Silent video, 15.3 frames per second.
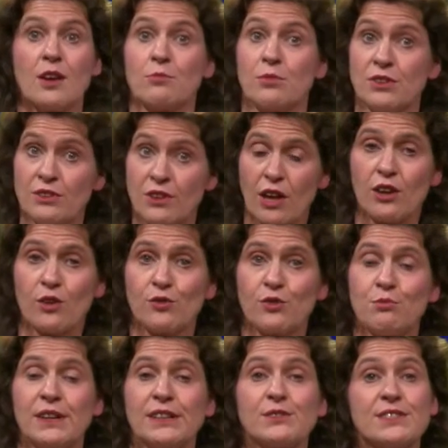but none of the
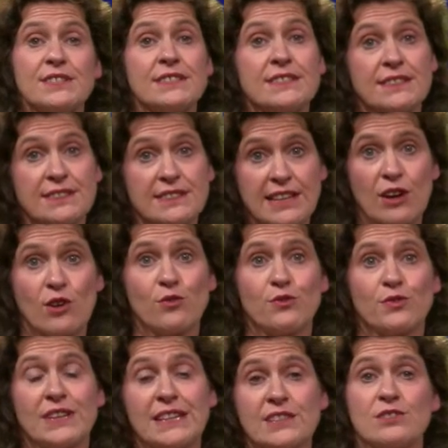matrices
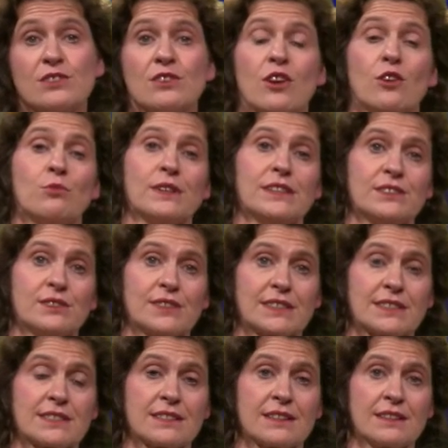itself is the null
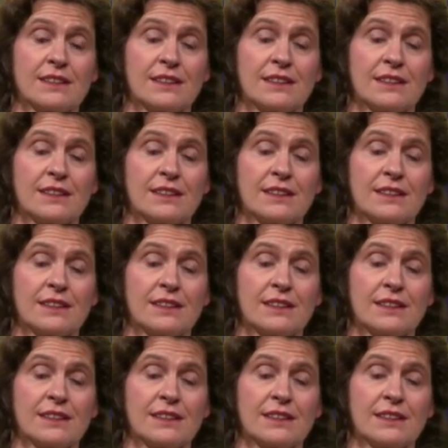matrix.